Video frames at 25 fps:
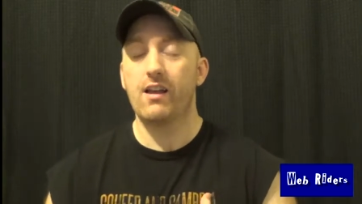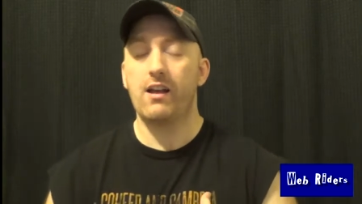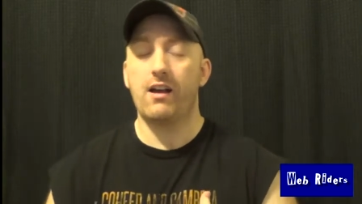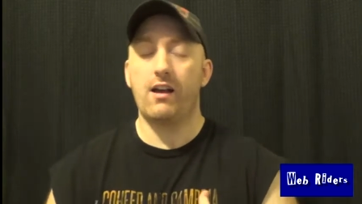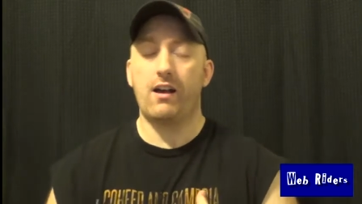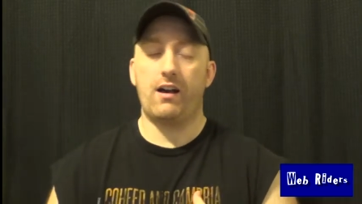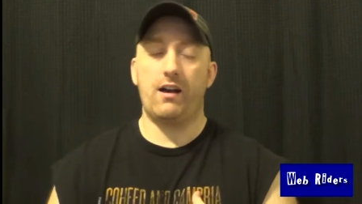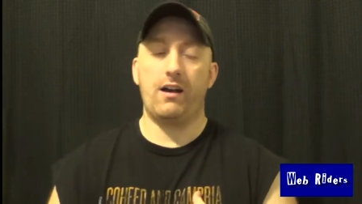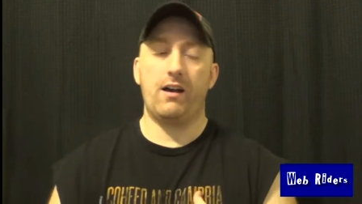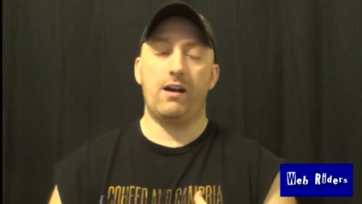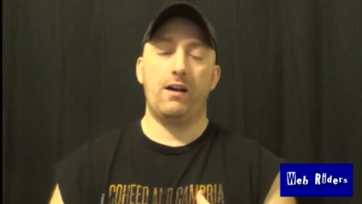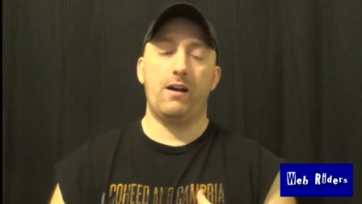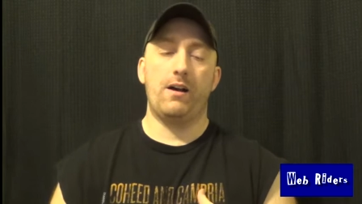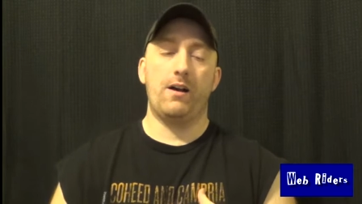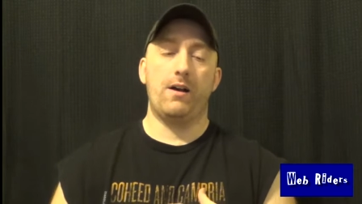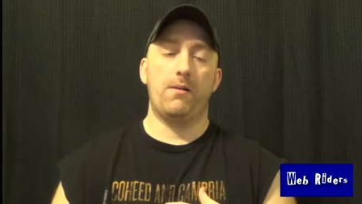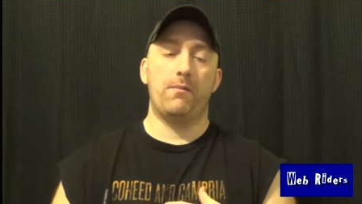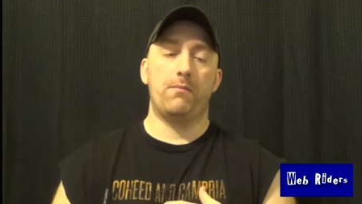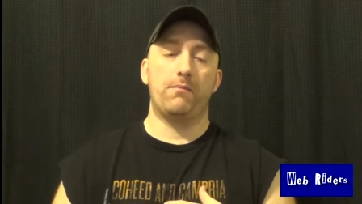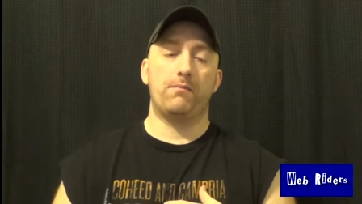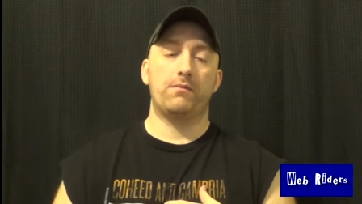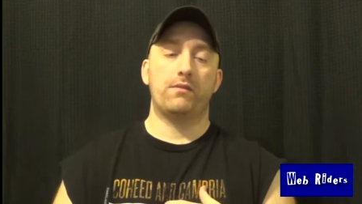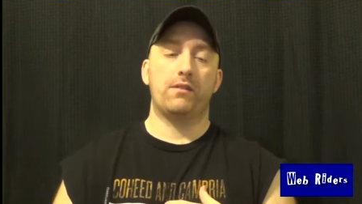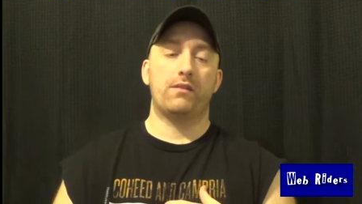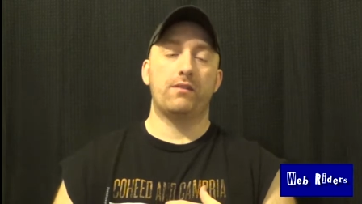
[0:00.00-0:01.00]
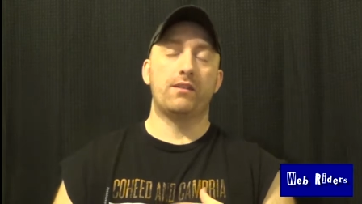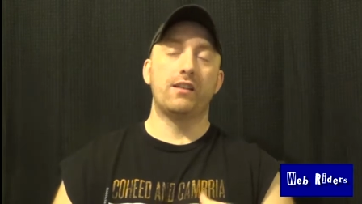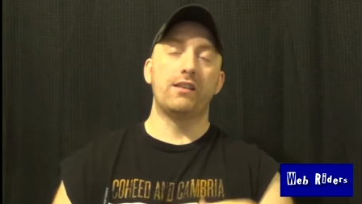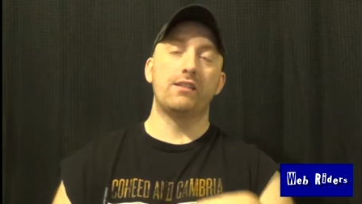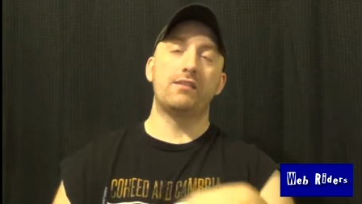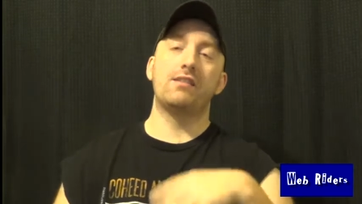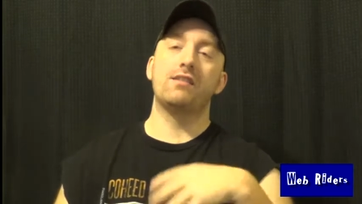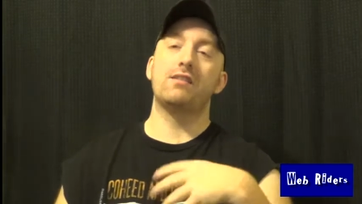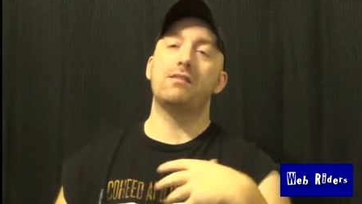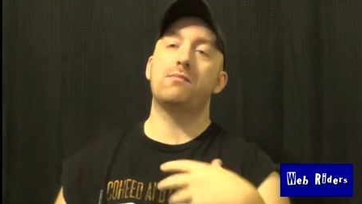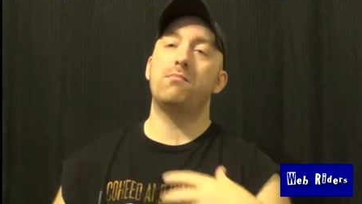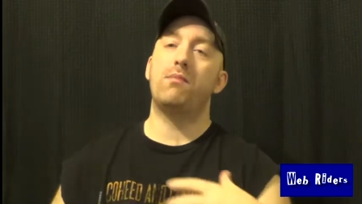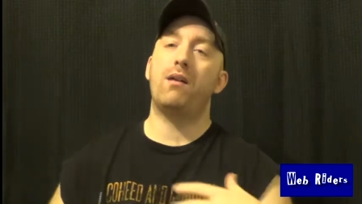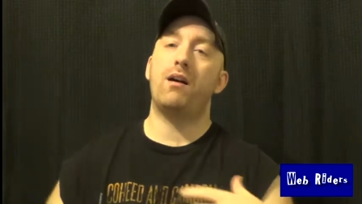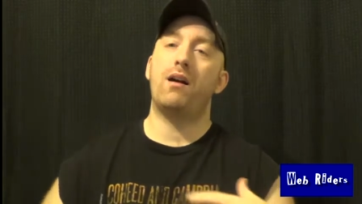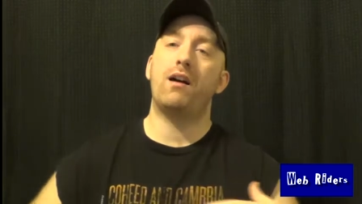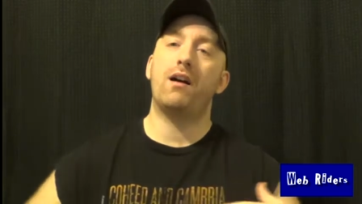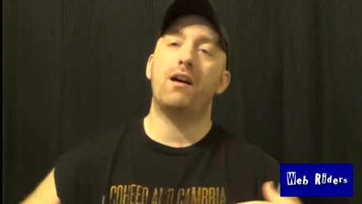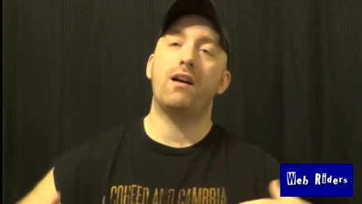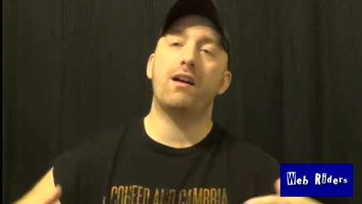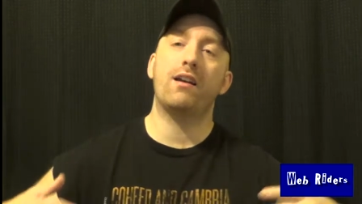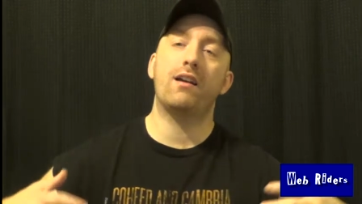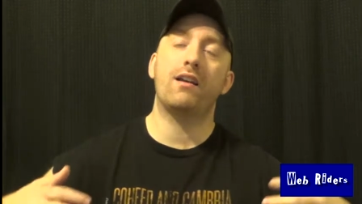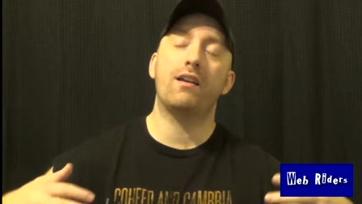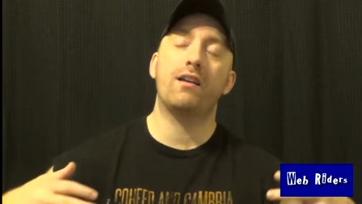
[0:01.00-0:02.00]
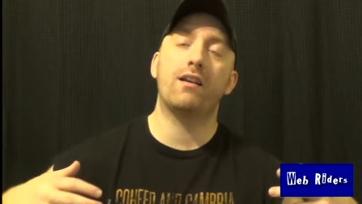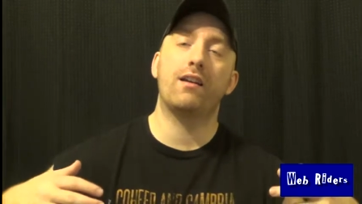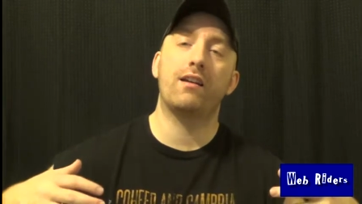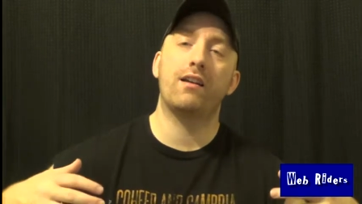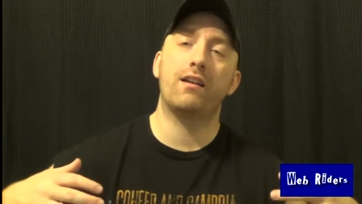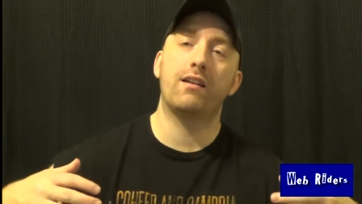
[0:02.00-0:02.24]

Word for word: Um, this is my